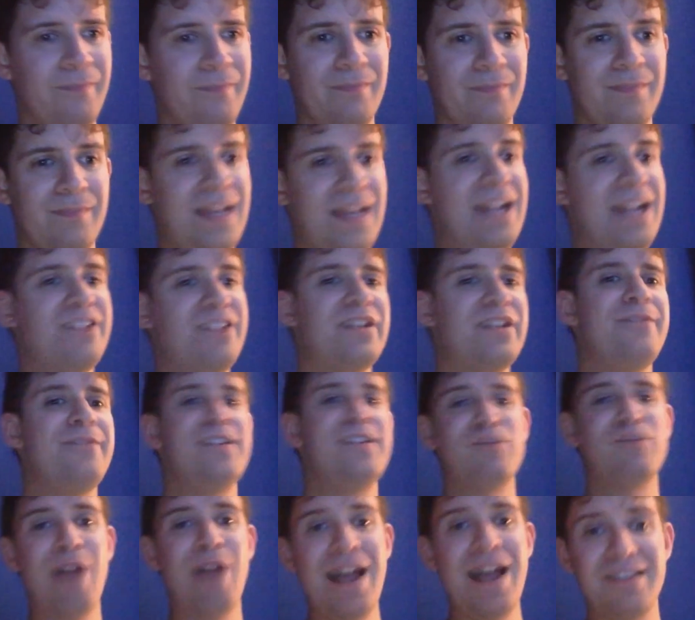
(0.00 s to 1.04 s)
and then Tiffany
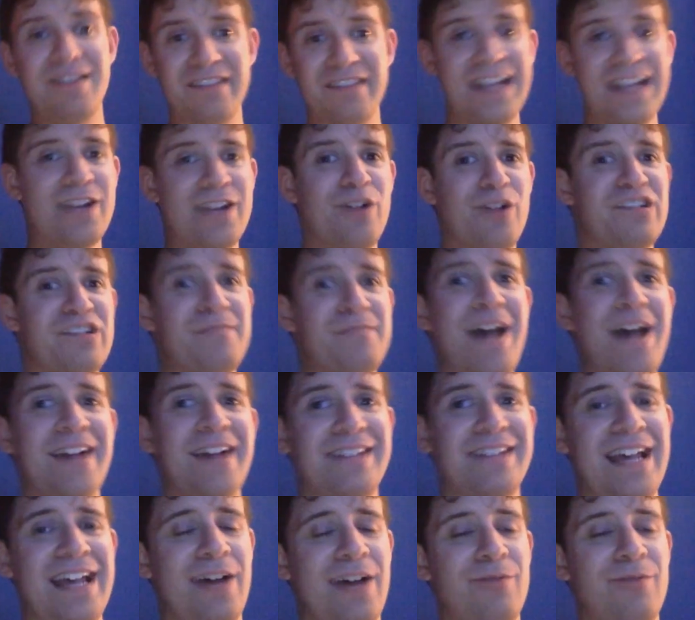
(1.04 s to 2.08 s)
Stratton staying on SmackDown.